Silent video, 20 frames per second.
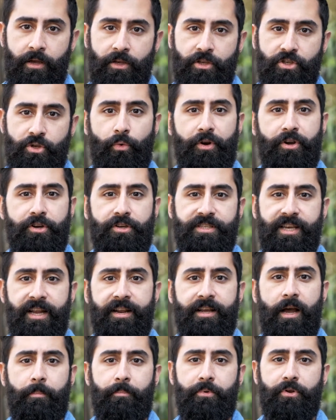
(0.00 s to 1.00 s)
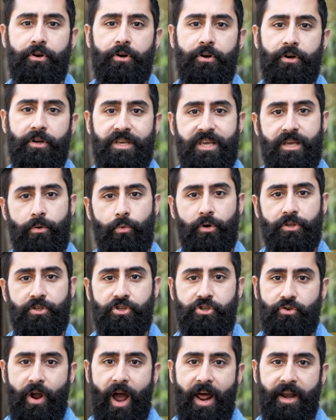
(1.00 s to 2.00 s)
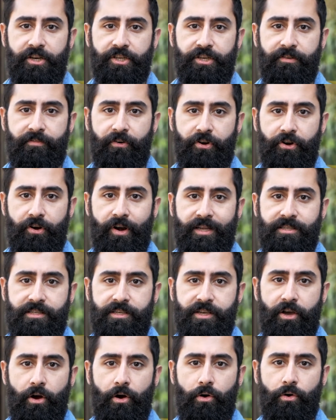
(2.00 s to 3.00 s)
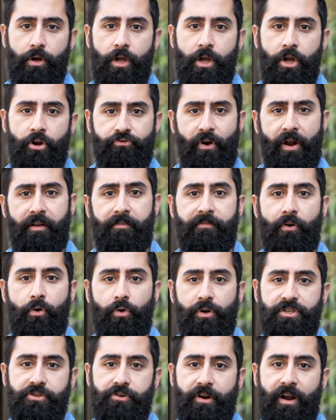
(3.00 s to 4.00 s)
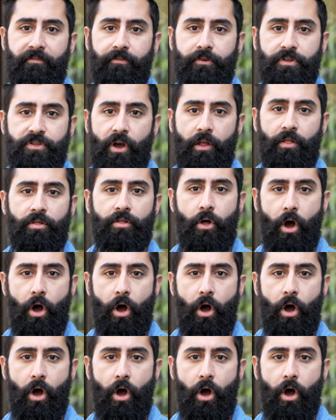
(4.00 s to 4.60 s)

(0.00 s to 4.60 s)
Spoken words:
So when you're setting up your keyword strategy for your SEO, try to focus your efforts on